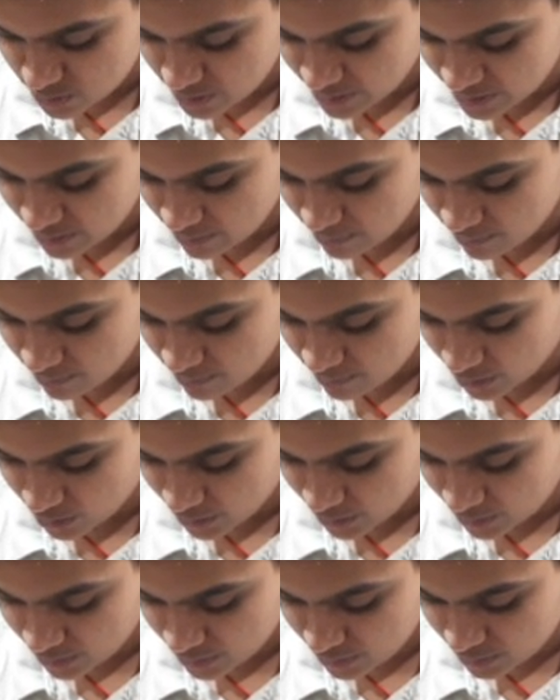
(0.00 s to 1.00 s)
is very
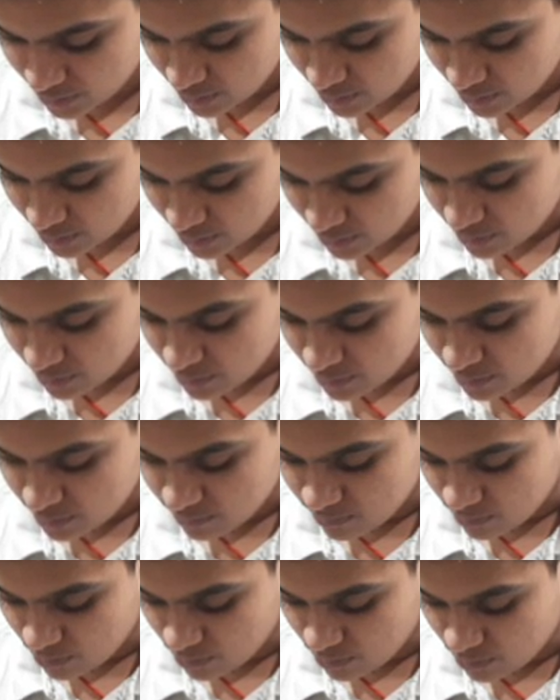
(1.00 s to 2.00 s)
important.
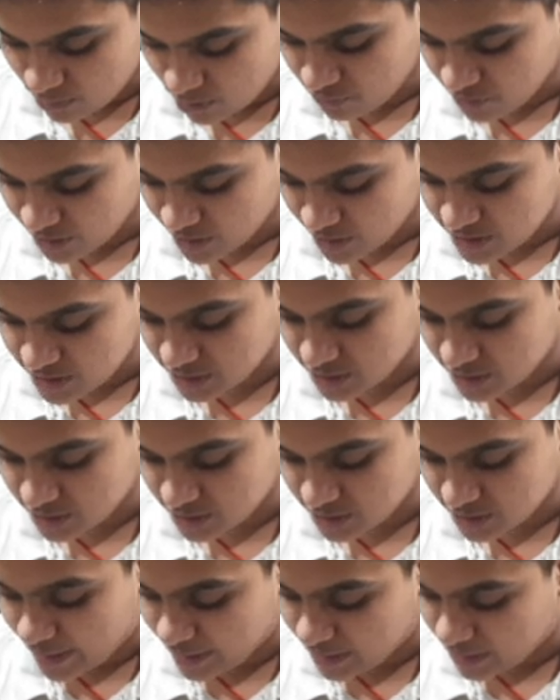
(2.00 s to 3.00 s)
Modification,
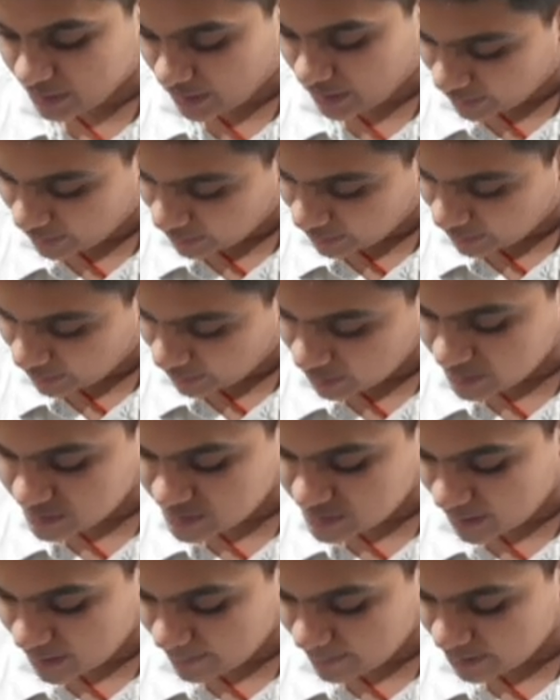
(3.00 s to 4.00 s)
and again
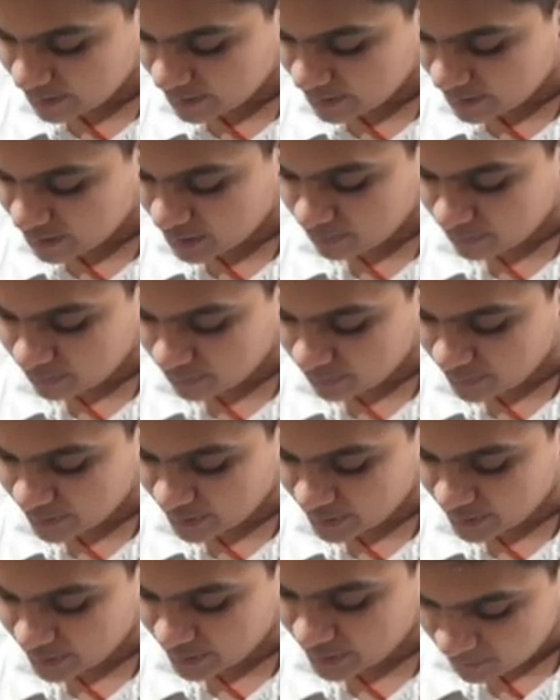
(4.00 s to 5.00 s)
examiner
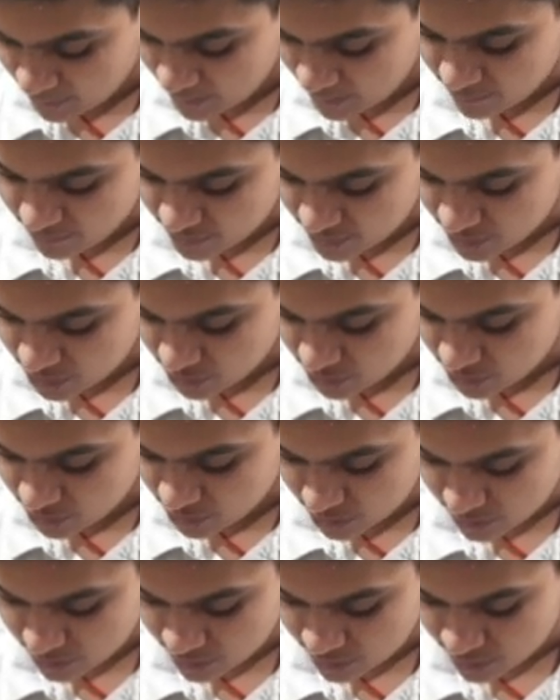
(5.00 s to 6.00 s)
may play with you
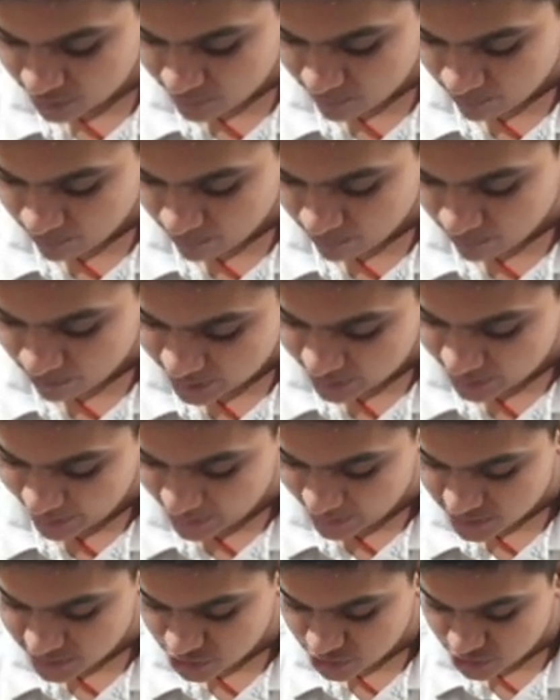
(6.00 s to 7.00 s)
here. They can
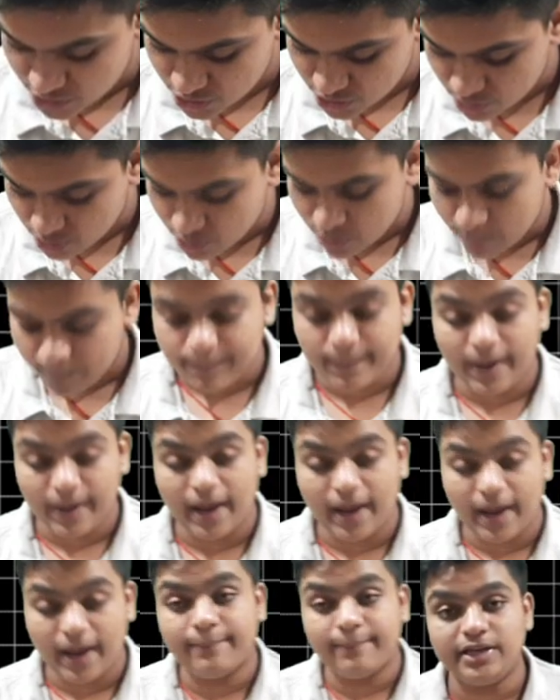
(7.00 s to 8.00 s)
ask you
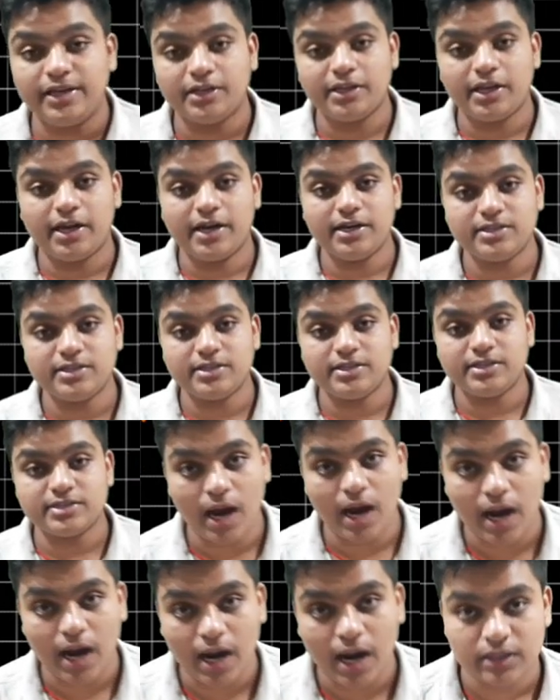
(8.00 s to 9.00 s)
mammary glands
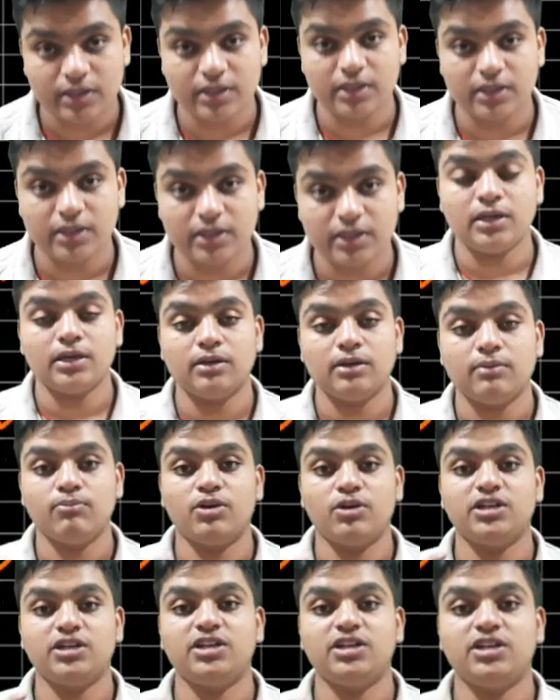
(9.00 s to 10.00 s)
are the
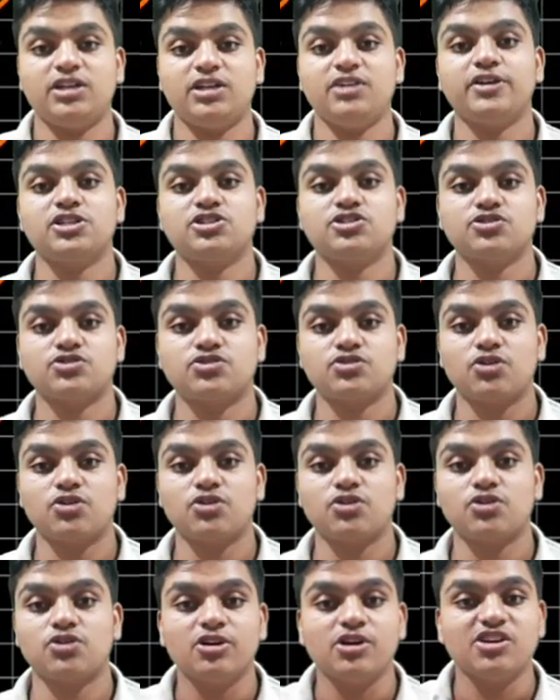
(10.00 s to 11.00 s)
modifications
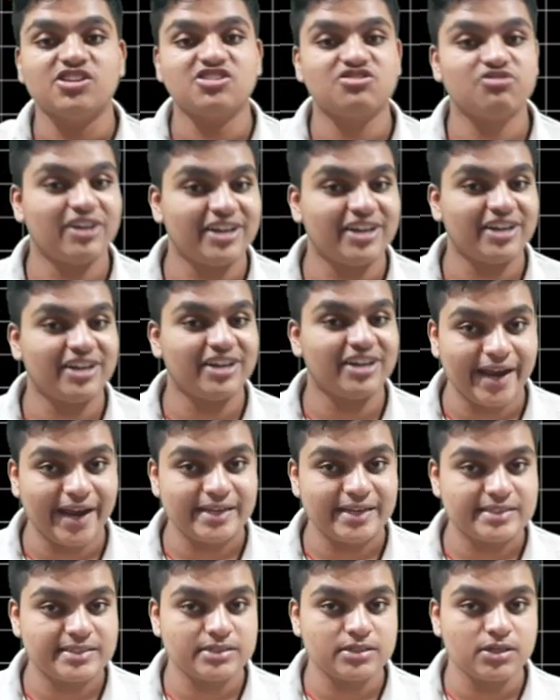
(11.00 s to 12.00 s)
of sweat
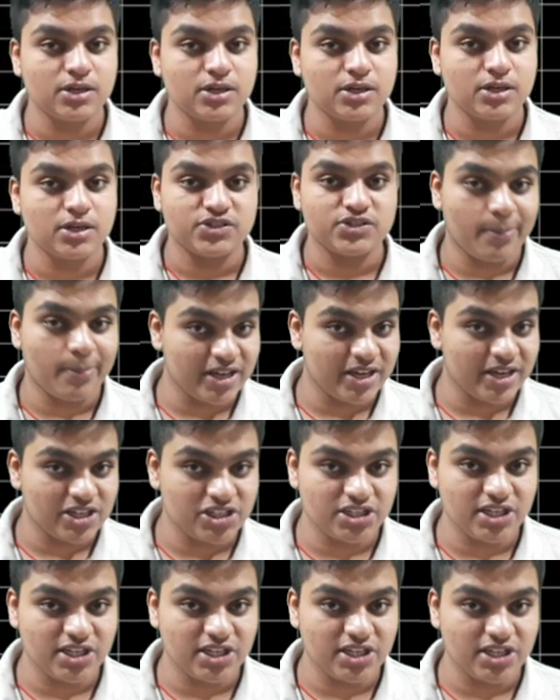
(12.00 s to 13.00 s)
glands,
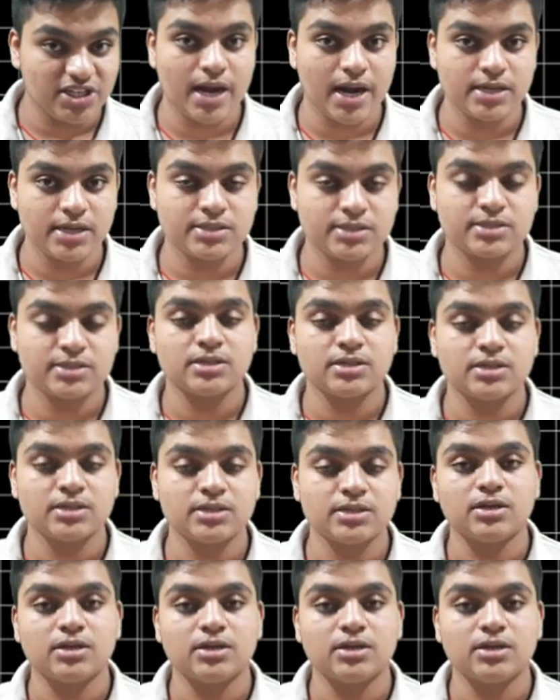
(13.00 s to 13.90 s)
sebaceous glands,